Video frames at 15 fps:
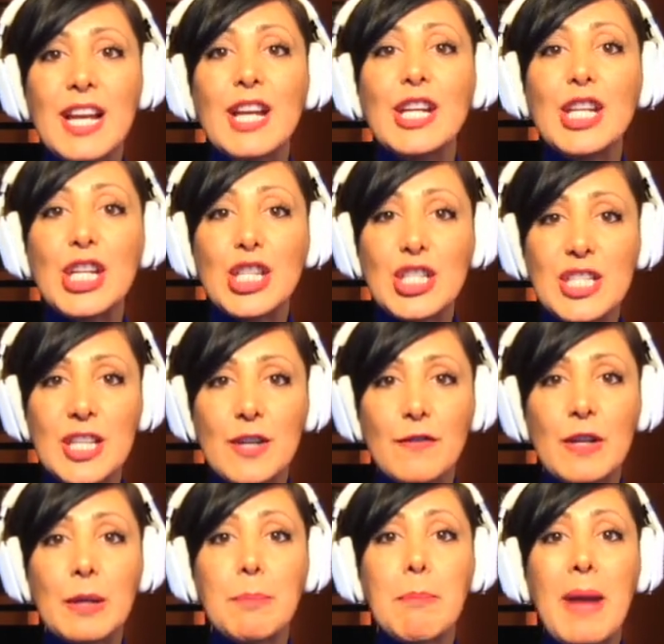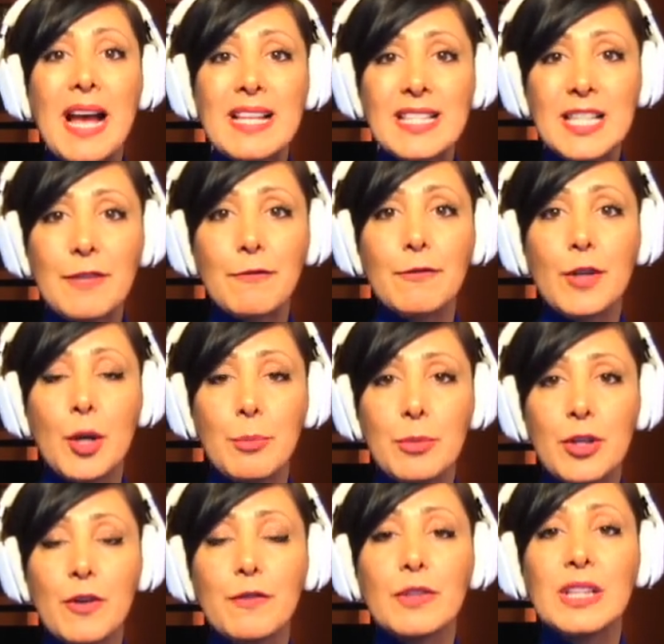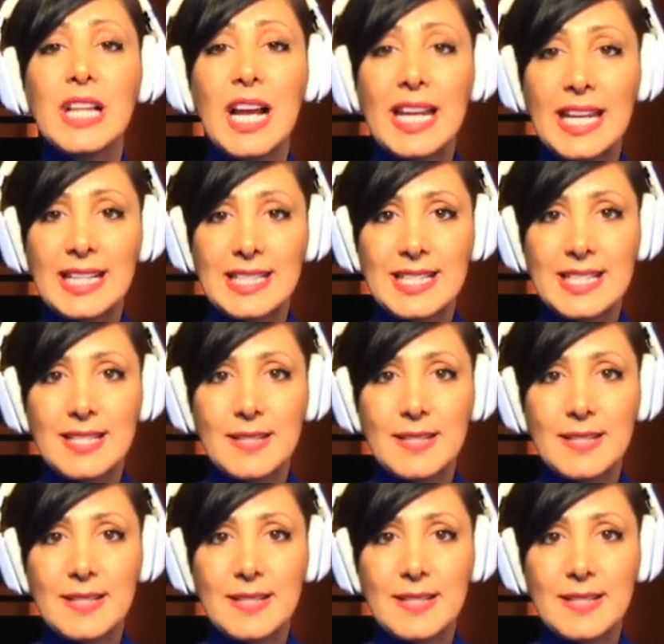each serving massive number of clients.